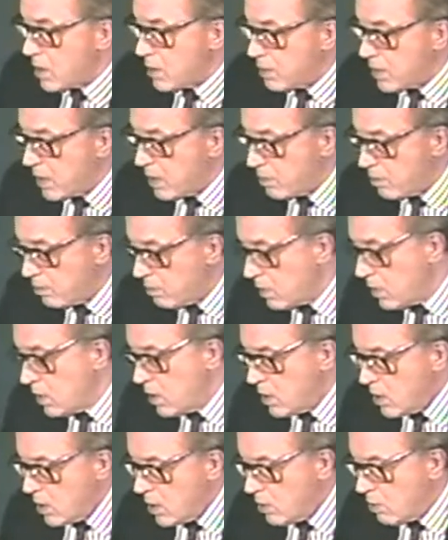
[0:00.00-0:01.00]
to be a
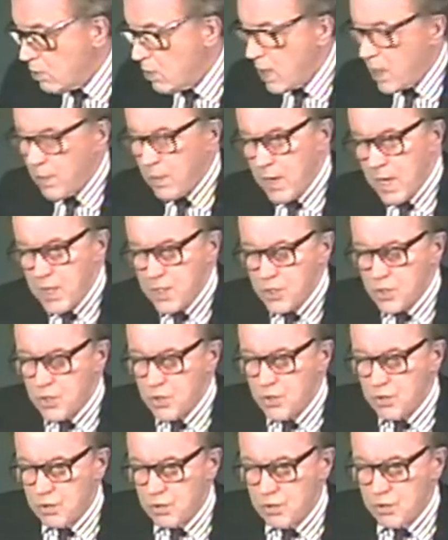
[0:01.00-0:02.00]
railway
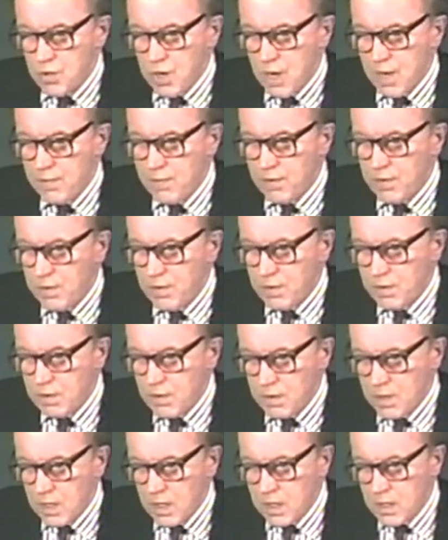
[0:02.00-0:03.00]
engine driver
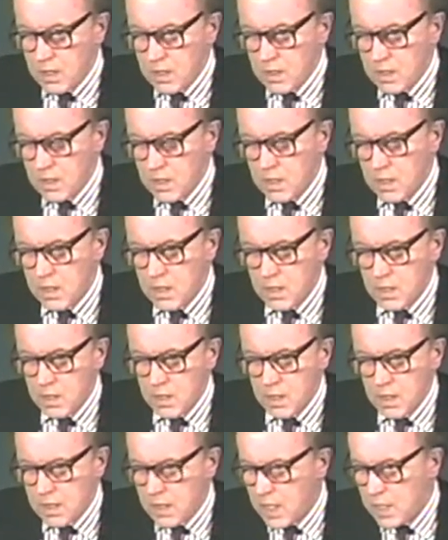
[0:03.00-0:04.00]
and
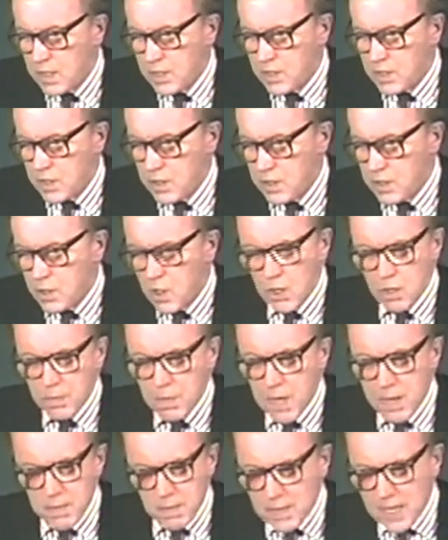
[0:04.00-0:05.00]
then a soccer
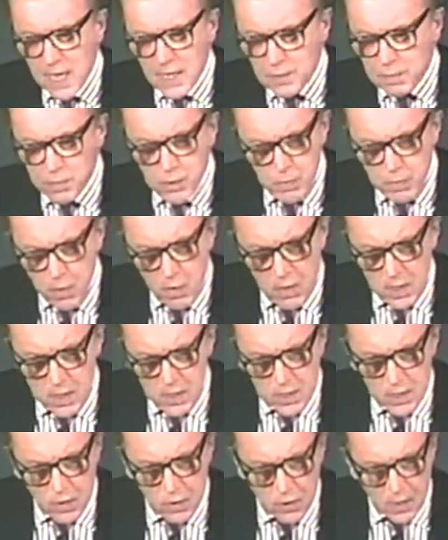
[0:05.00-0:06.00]
player, but that was
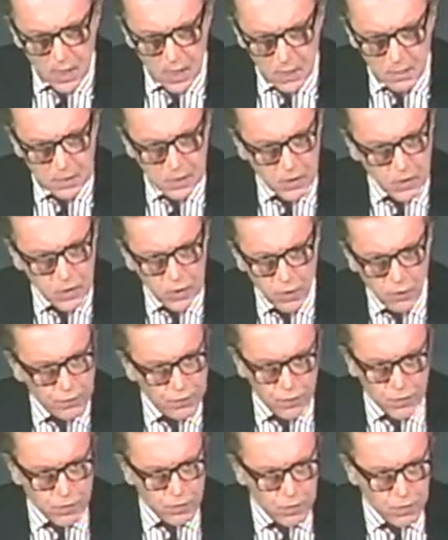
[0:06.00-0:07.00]
pointless in your case because your
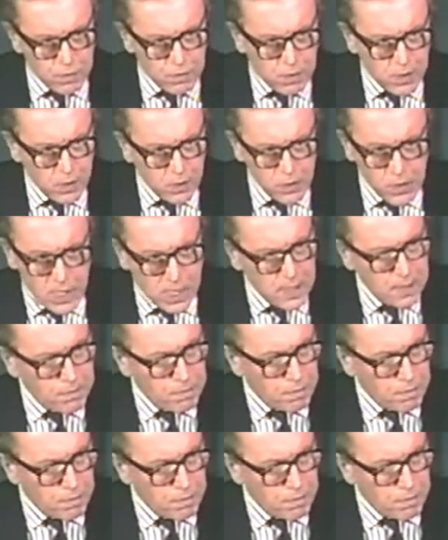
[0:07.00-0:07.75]
future was preordained,